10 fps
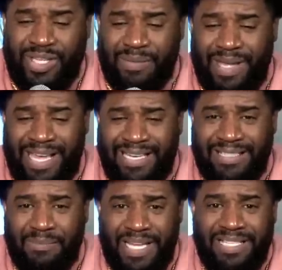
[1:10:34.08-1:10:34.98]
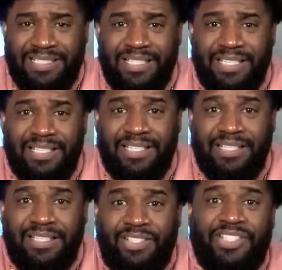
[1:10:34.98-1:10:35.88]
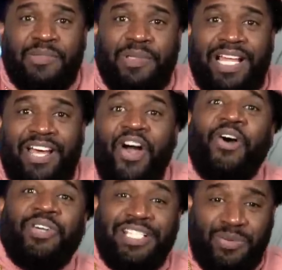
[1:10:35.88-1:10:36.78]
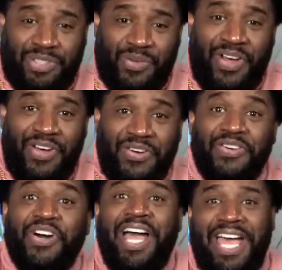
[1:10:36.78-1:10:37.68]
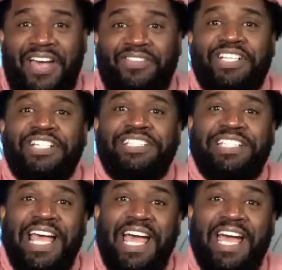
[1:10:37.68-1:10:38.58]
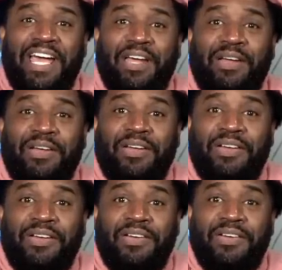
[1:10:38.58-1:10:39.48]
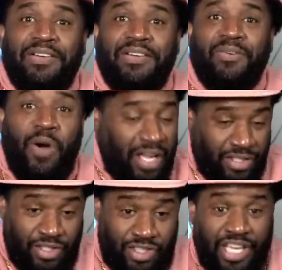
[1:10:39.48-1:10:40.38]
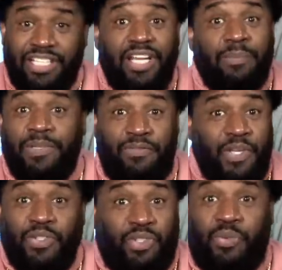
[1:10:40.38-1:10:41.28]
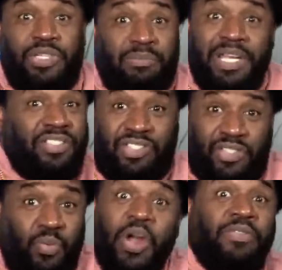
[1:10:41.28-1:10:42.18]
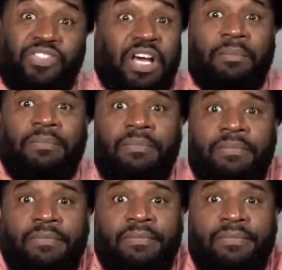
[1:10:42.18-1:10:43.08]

You don't get mad at the bitch. You just be like, oh, that's what you on? Have a good time. While you're setting up your future with a bitch that's worth something